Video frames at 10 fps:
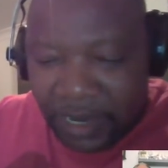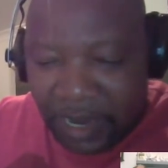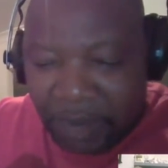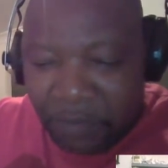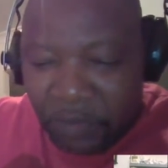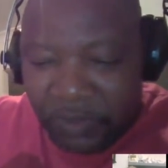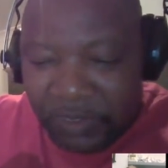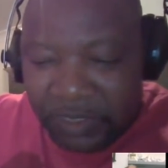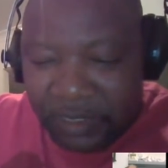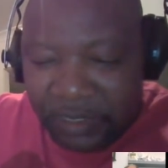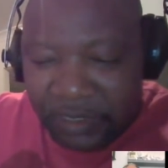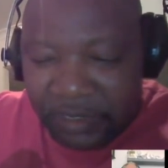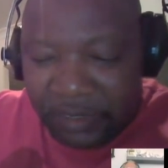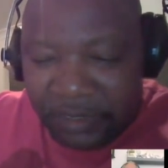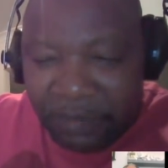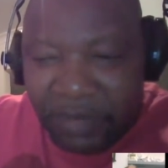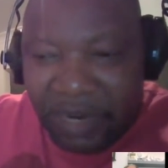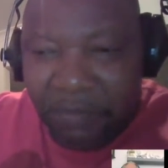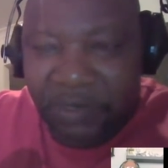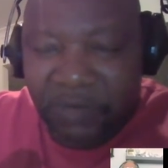about
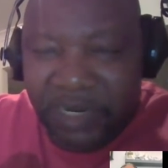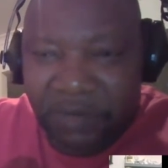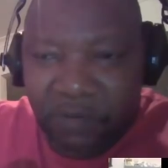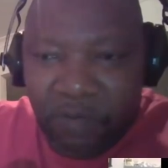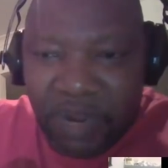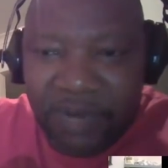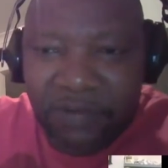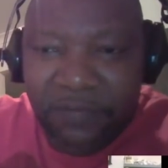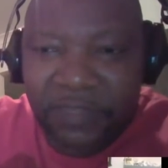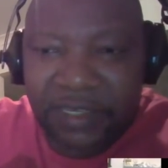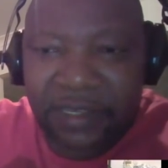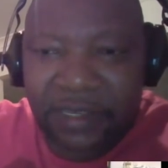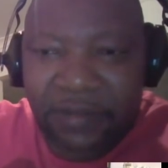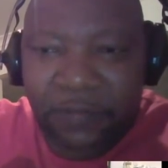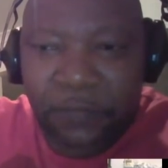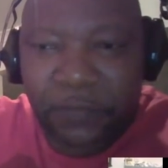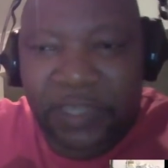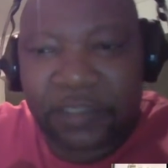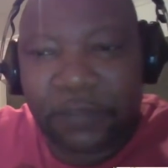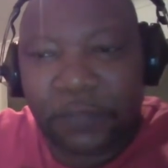Zimbabwe, where one of the
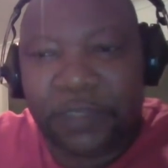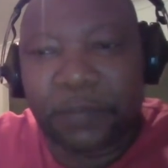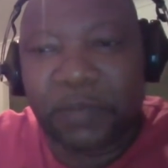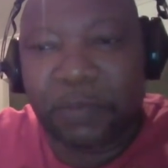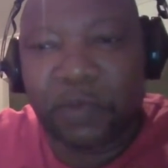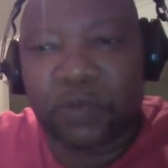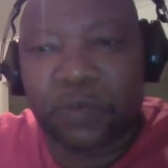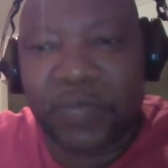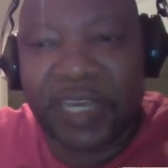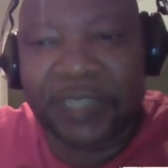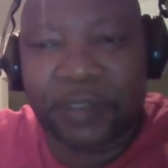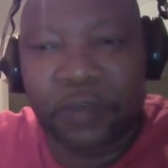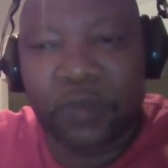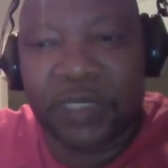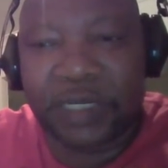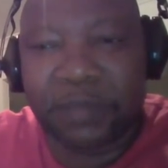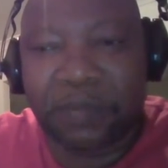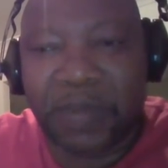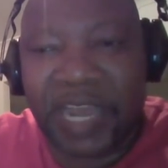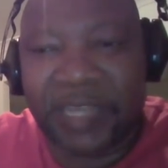first people to be
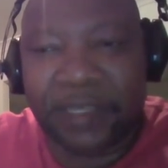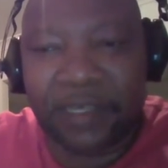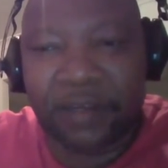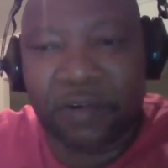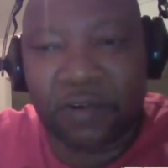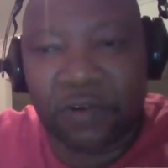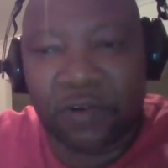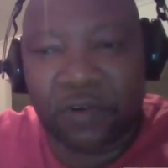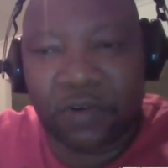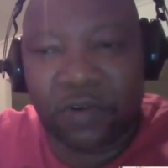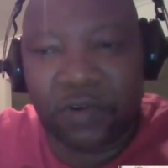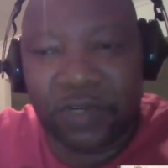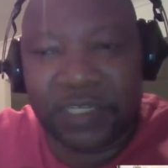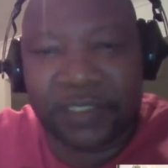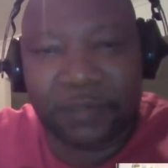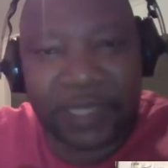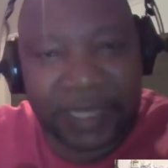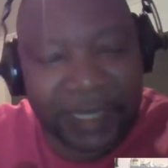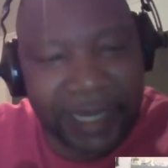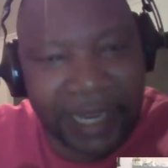executed by the colonists when
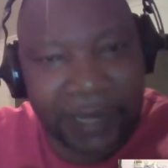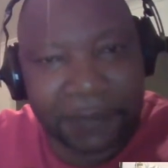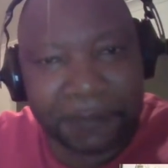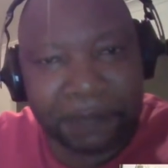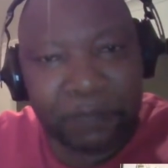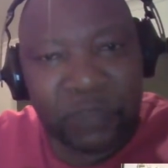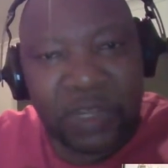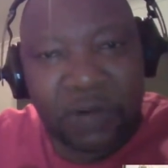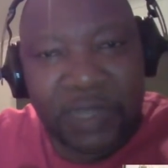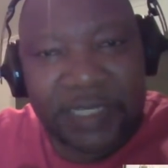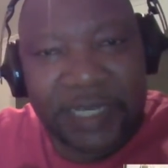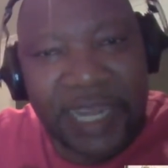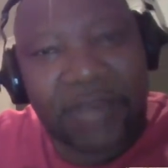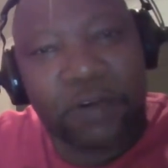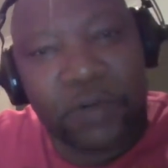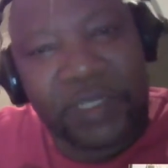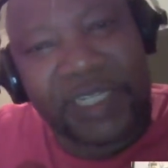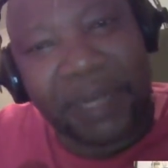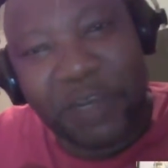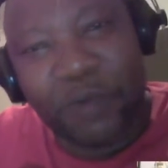they came was a guy called
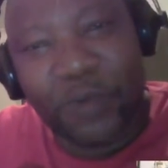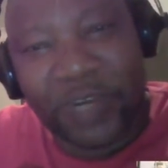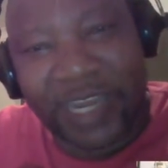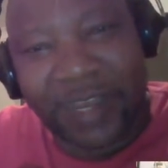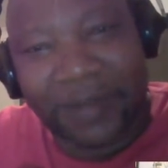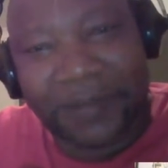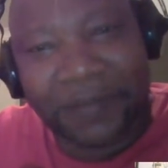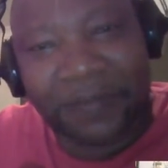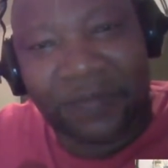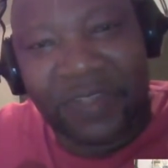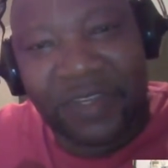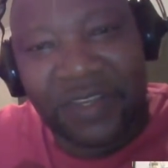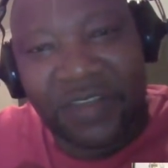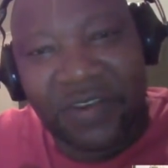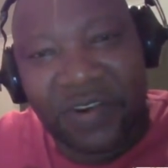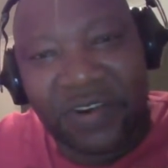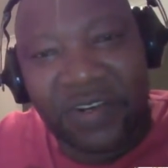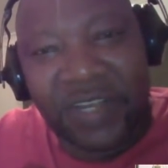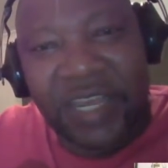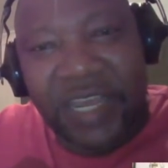Chaminuka, you
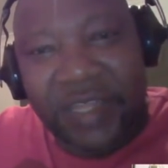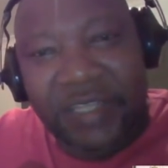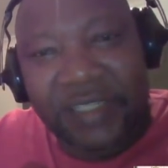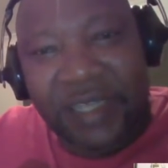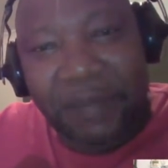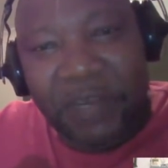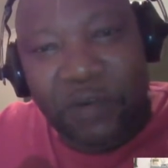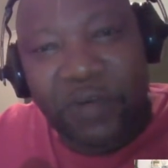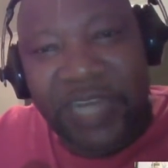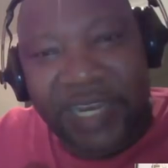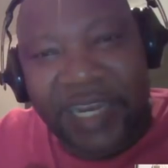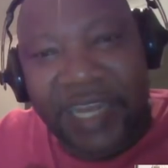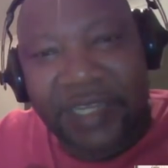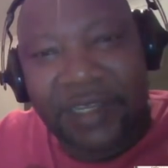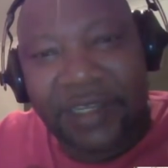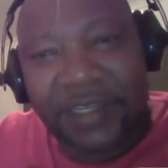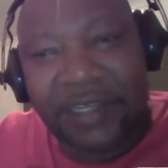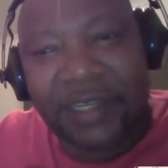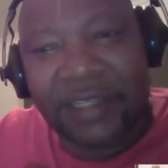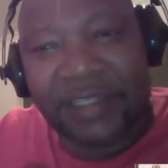know. And this Chaminuka guy
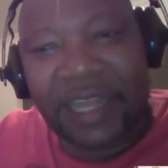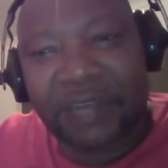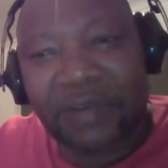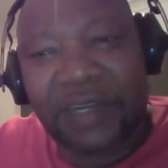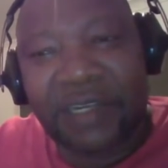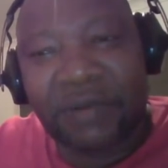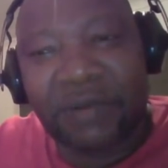is actually,